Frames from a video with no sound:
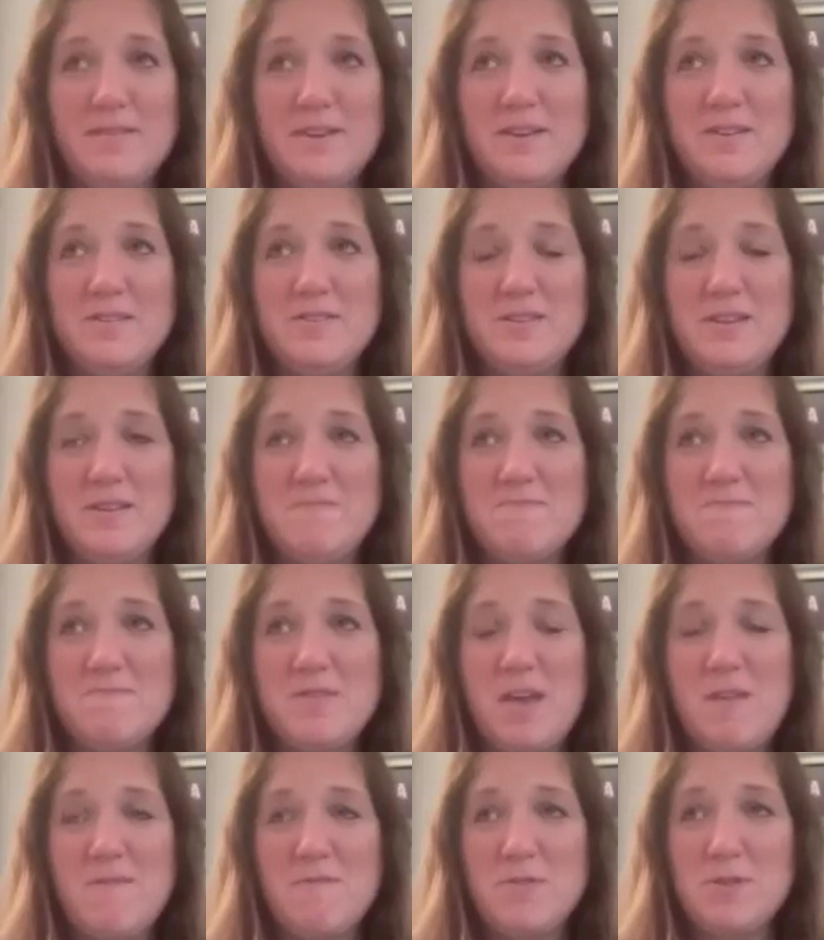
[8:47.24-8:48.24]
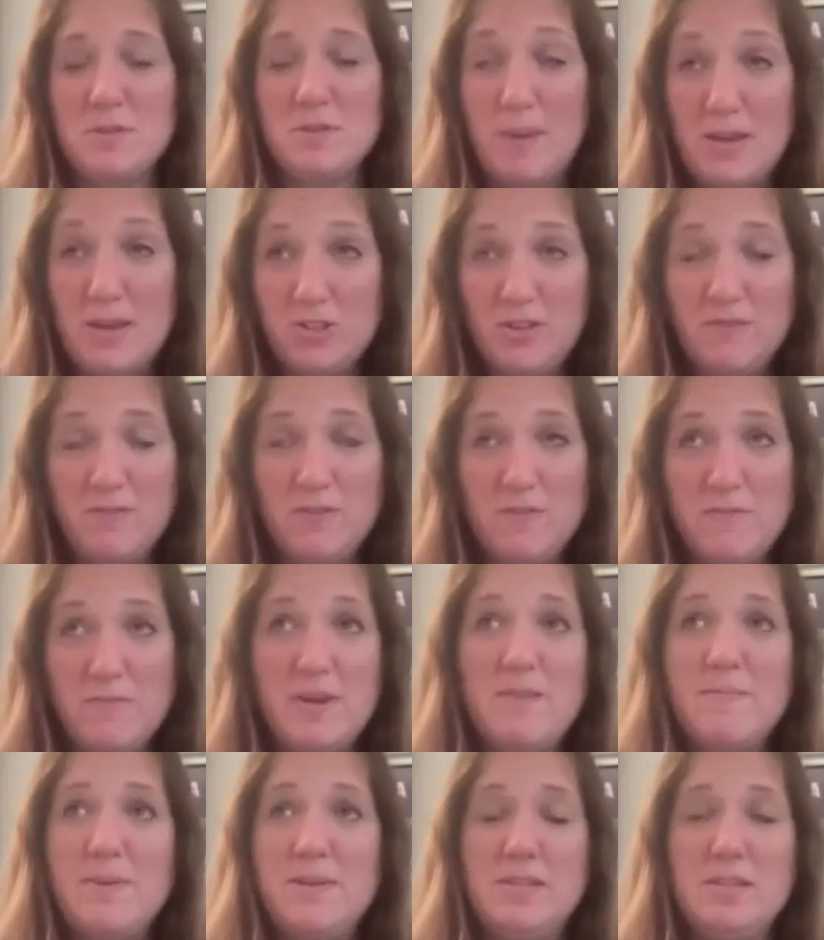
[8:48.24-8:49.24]
There's if you, especially if you've been
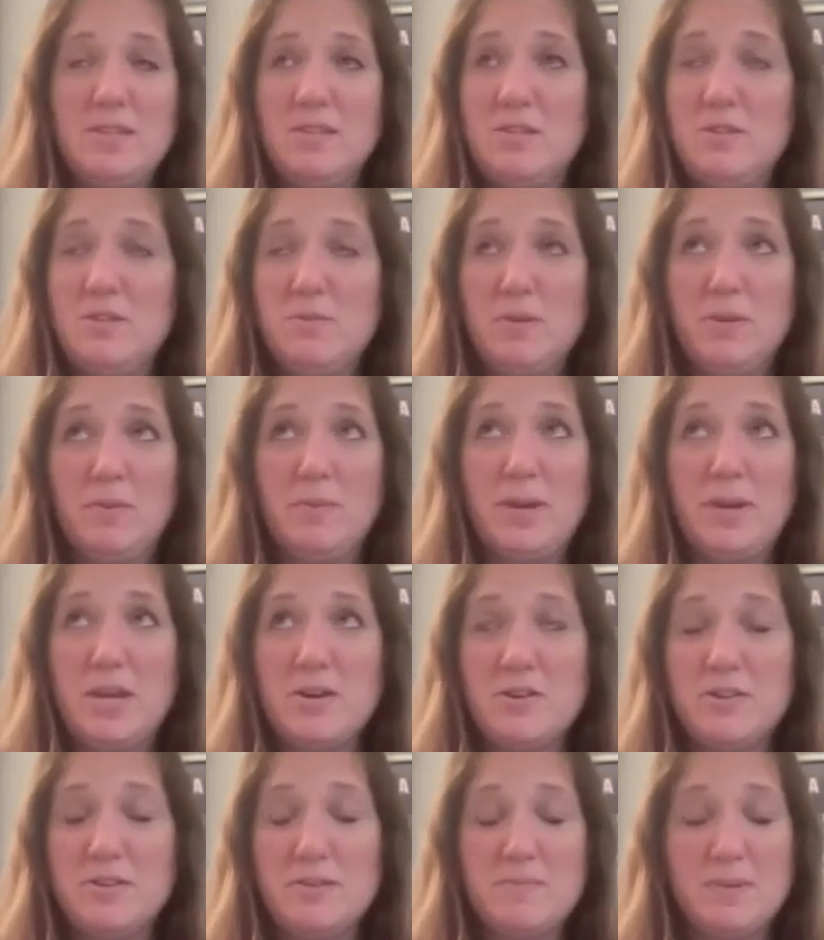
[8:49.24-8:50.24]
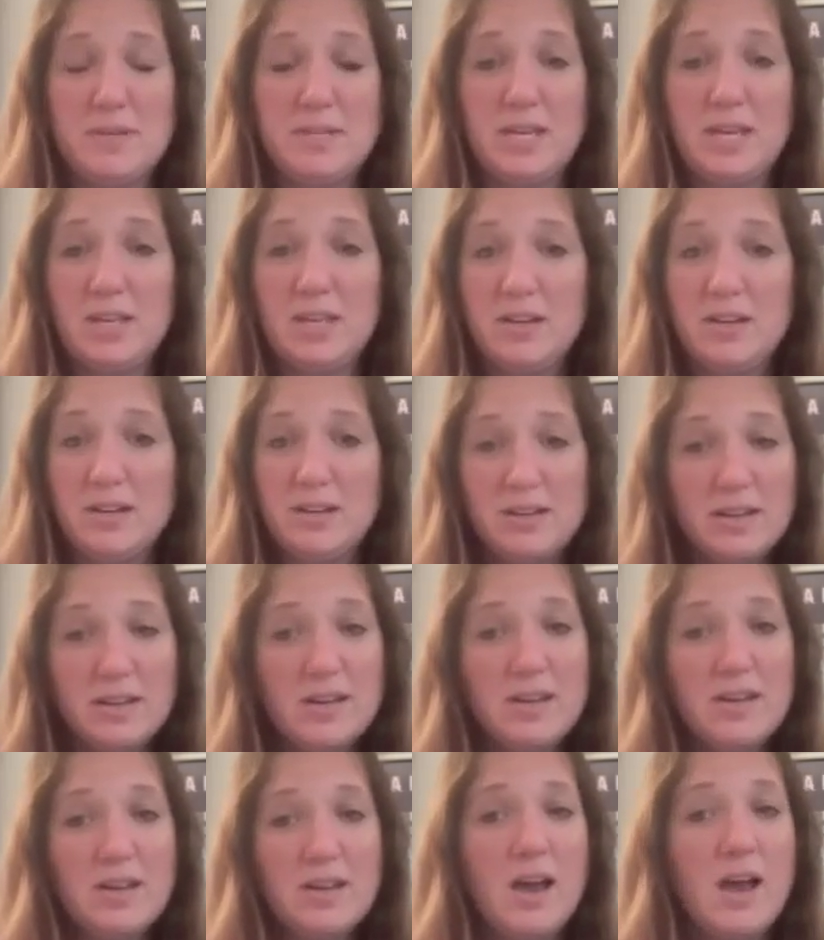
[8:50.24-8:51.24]
in business 2 or 3 years in particular,
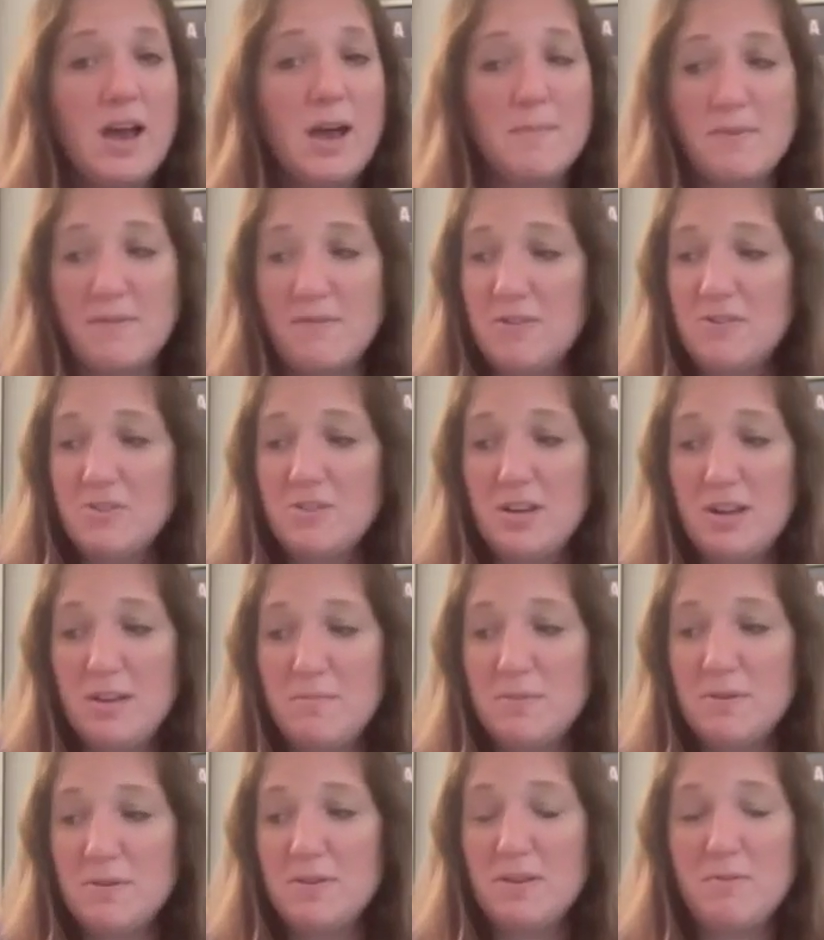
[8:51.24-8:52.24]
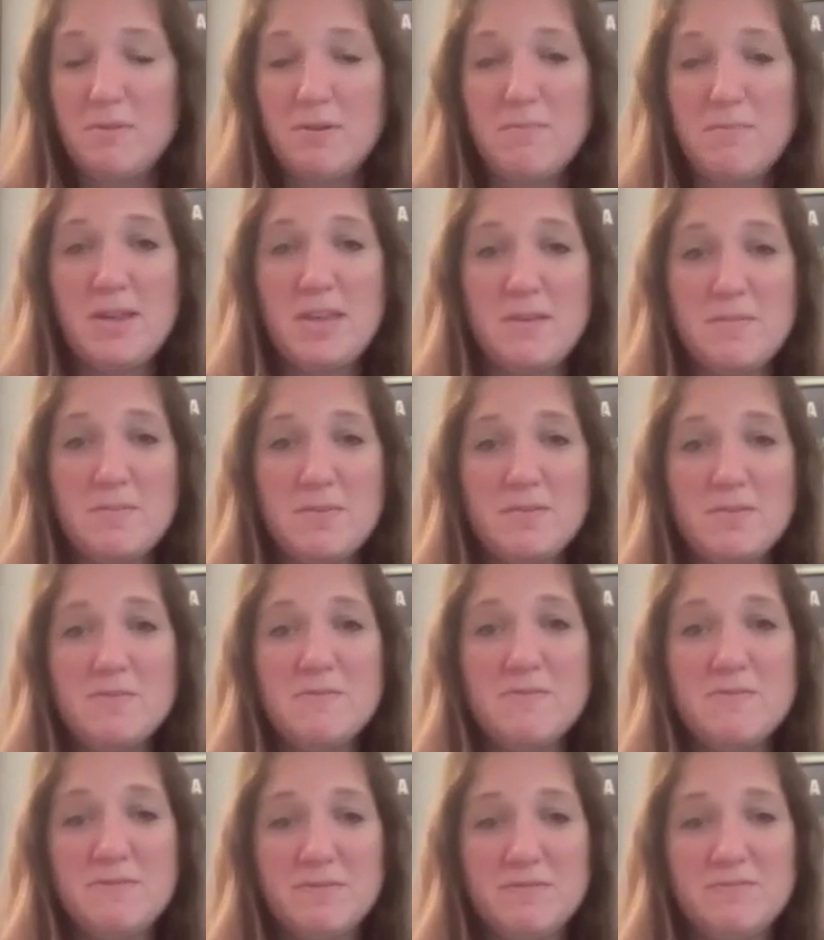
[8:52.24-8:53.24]
if there's a number that would make you
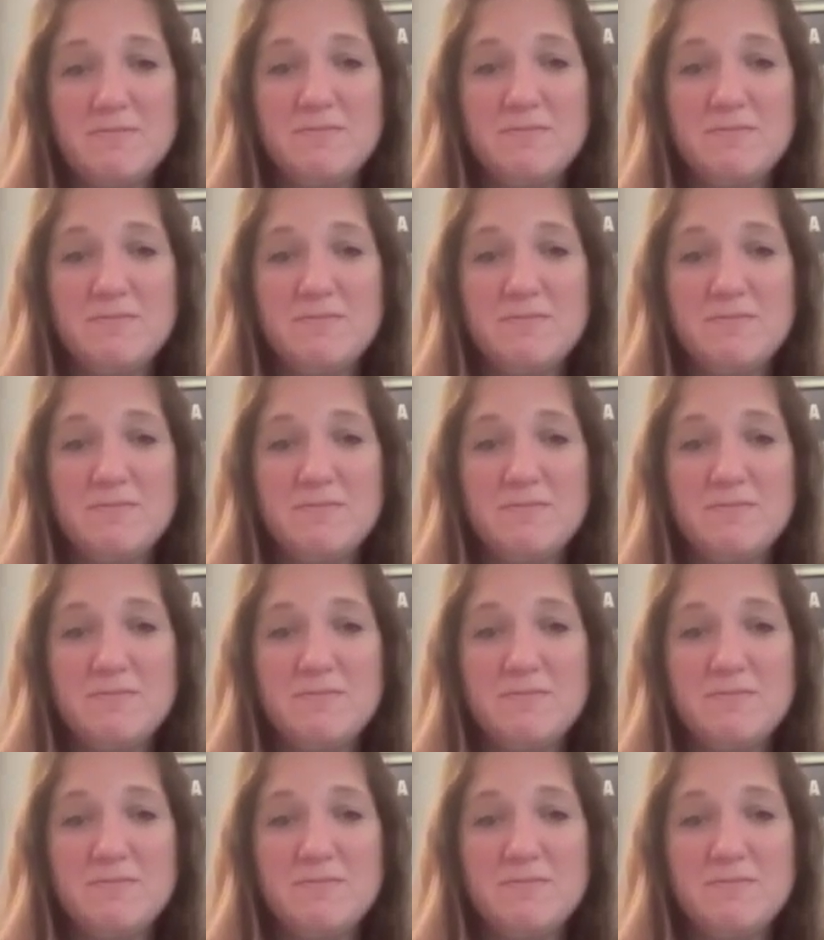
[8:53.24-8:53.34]
move,